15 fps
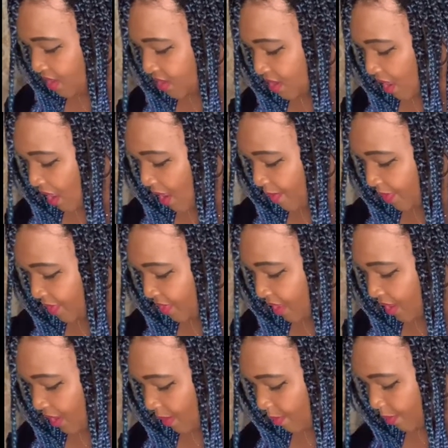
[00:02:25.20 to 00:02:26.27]
top that
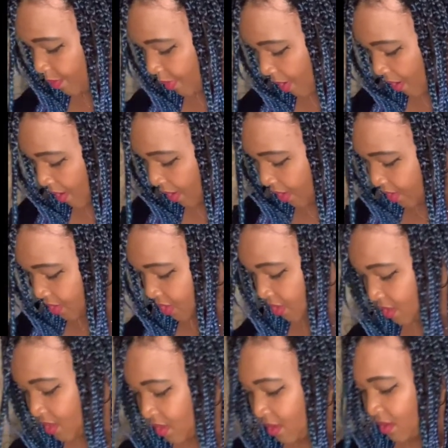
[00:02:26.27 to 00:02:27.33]
I bought,
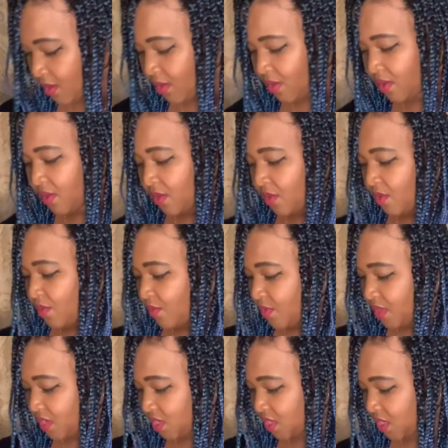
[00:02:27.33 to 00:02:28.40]

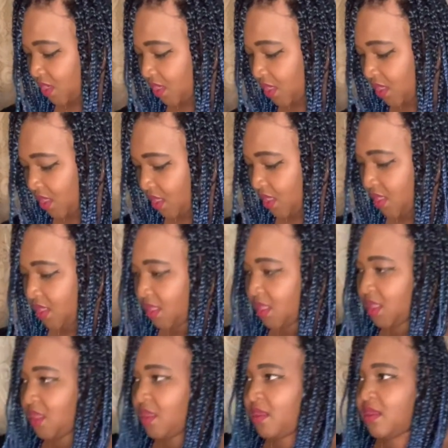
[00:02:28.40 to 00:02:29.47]
which is
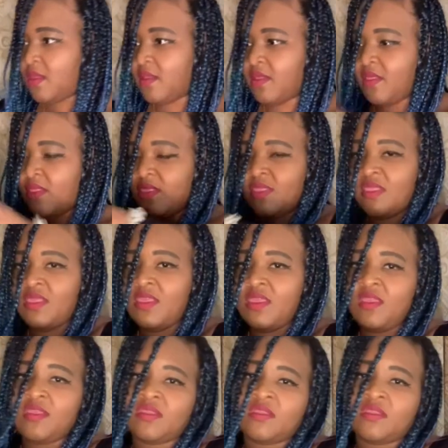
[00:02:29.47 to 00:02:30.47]
this